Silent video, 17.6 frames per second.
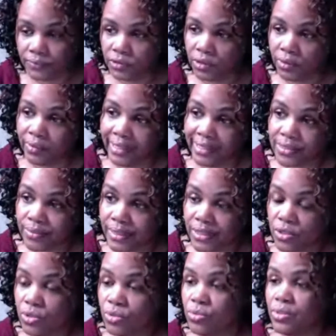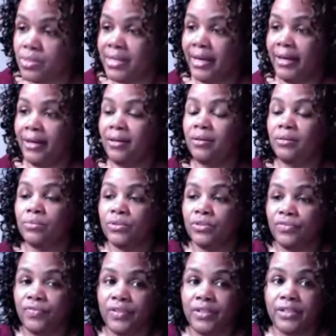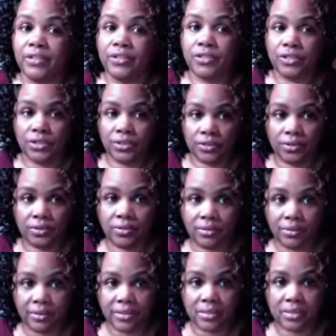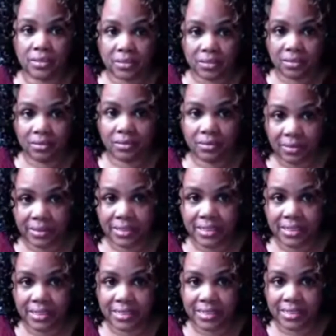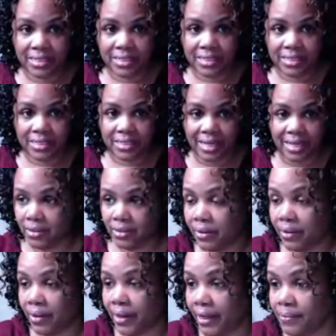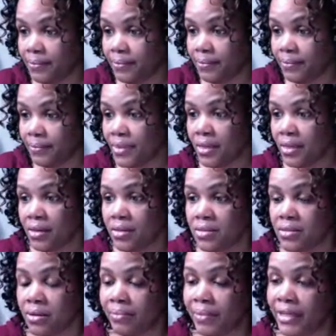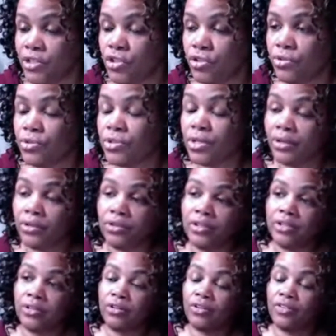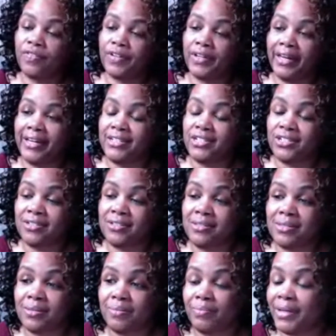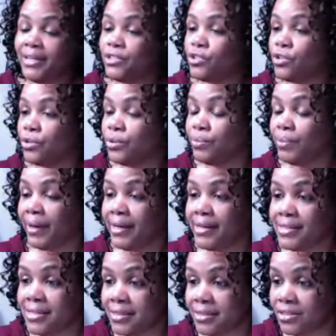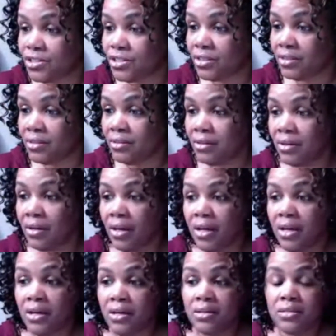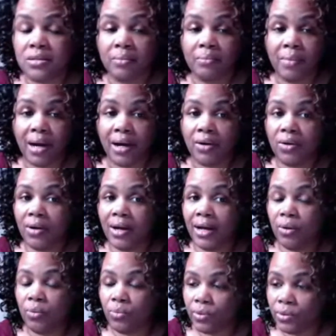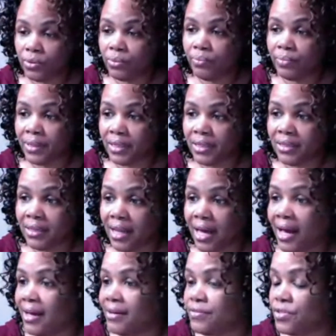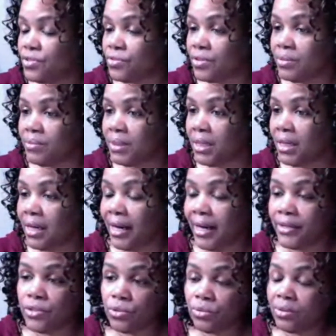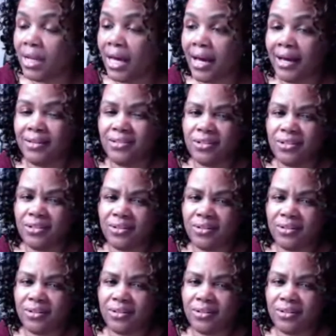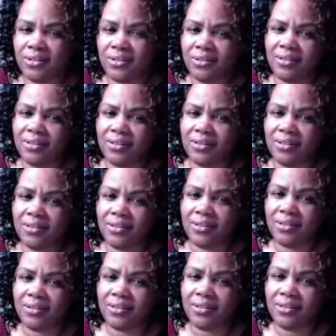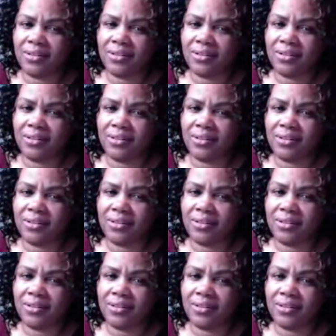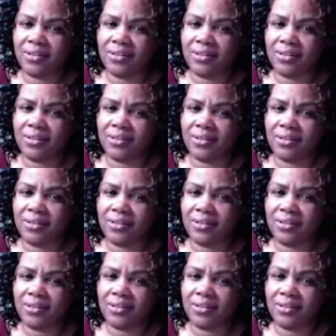So next week, Tuesday, we'll finish this lease option series. Okay. So make sure you turn on your notifications. Make sure you pay attention. Tomorrow I will be live streaming. I do live maybe 2, 3, 4 times a week.